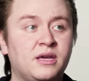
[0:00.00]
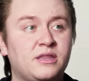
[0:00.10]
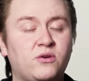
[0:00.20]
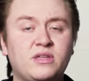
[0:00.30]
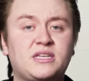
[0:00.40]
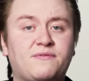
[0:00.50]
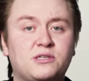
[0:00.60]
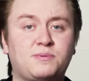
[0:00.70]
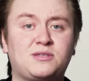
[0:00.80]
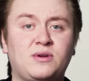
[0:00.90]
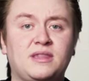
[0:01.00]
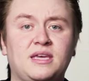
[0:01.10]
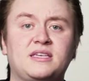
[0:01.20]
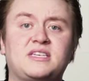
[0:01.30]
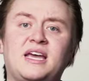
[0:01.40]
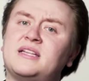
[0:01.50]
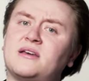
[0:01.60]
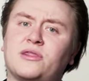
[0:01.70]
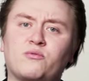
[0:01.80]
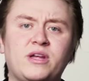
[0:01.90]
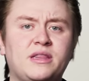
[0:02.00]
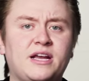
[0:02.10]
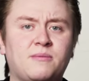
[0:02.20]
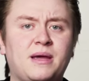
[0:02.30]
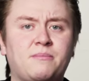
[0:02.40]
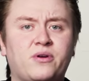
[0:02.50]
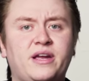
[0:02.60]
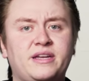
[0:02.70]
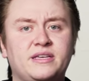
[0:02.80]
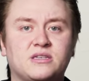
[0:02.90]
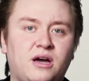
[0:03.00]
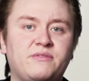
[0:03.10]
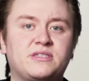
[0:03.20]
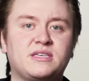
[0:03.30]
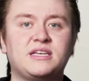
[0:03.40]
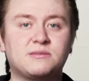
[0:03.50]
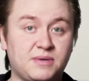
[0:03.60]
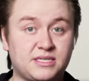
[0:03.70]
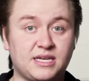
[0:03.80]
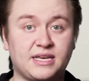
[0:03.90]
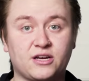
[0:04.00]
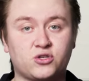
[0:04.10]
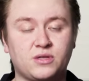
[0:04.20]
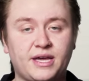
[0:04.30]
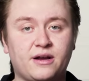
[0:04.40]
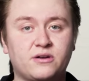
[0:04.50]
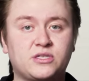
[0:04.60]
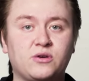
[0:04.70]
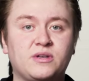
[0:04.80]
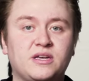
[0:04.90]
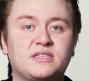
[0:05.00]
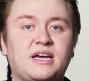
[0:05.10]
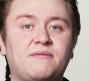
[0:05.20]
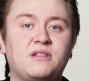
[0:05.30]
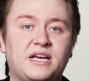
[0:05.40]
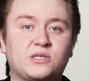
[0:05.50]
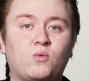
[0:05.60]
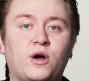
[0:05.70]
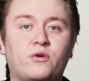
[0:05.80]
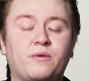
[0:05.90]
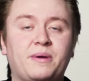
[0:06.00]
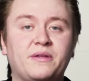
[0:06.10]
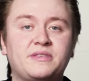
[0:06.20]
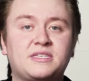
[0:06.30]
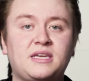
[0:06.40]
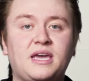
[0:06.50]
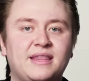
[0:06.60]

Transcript: The only difference between this and a three layer membrane is obviously it's missing an extra layer, so it does have less water repellency,